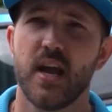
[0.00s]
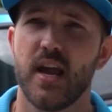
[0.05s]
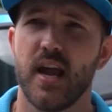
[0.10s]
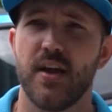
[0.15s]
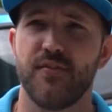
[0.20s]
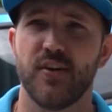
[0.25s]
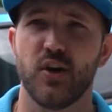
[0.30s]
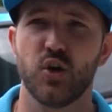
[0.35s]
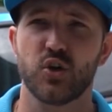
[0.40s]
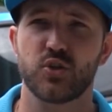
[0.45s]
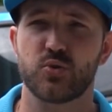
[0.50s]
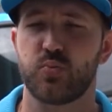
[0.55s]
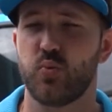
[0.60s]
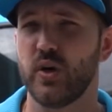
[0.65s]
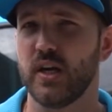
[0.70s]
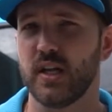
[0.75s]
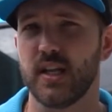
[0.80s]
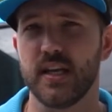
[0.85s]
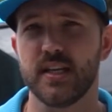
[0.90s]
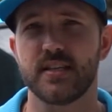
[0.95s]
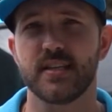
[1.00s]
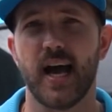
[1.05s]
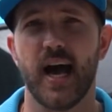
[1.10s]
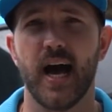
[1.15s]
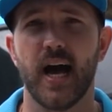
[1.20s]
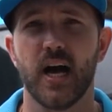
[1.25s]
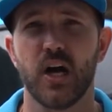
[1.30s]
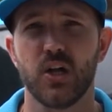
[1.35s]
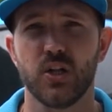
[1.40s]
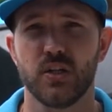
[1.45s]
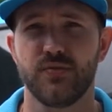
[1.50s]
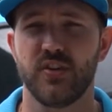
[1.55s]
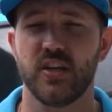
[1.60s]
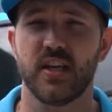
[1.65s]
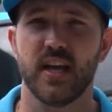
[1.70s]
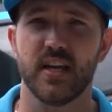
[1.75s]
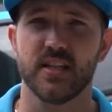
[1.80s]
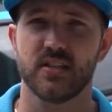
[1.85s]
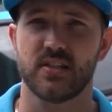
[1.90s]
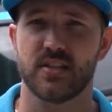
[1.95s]
If it looks really dull, if you
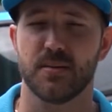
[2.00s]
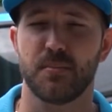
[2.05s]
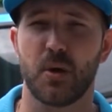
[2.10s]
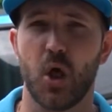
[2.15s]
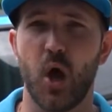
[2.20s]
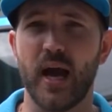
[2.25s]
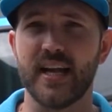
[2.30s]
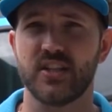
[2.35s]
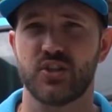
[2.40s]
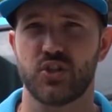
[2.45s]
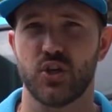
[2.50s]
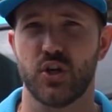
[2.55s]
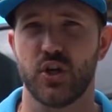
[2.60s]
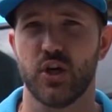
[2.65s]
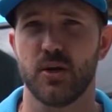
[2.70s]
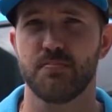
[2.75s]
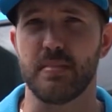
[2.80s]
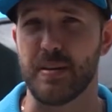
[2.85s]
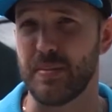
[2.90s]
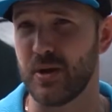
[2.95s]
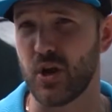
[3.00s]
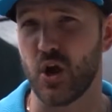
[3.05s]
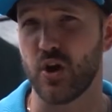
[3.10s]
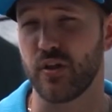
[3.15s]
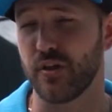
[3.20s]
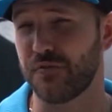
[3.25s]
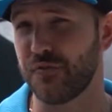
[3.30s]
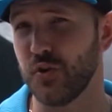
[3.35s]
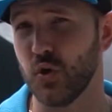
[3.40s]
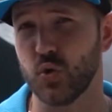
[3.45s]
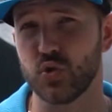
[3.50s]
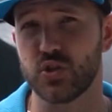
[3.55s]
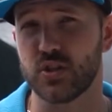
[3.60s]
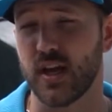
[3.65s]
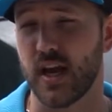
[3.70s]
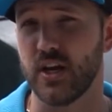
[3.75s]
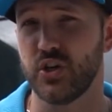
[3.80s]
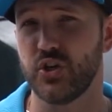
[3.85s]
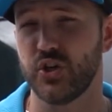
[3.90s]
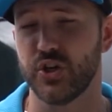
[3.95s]
get some lights on it, maybe go to the fuel
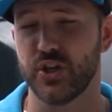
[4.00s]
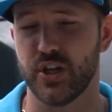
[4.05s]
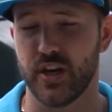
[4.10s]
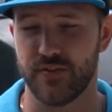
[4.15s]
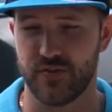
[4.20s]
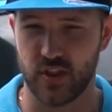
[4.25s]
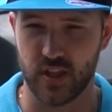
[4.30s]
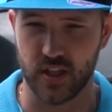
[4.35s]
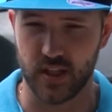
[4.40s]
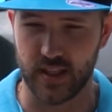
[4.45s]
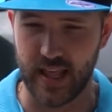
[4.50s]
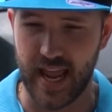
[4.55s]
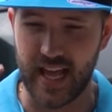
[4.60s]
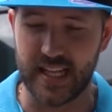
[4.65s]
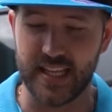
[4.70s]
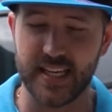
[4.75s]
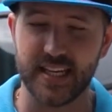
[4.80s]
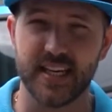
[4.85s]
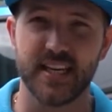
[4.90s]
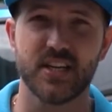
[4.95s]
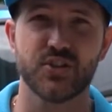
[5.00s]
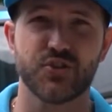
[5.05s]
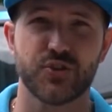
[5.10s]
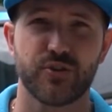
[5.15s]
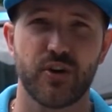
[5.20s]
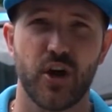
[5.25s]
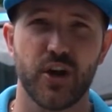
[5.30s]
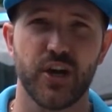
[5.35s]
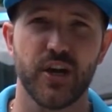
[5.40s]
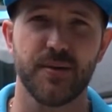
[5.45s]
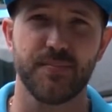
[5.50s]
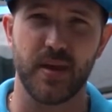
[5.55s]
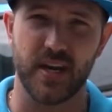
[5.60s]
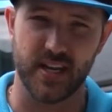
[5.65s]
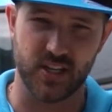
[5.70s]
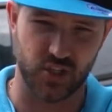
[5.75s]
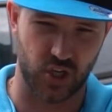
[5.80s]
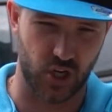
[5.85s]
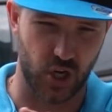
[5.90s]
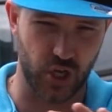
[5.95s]
station, and if the LEDs are on it and
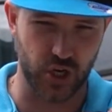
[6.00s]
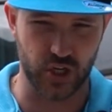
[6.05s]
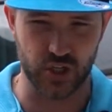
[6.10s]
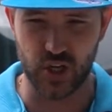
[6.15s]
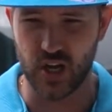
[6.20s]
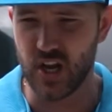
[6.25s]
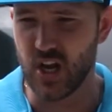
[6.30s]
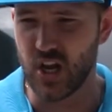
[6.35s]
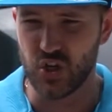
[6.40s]
there's a lot of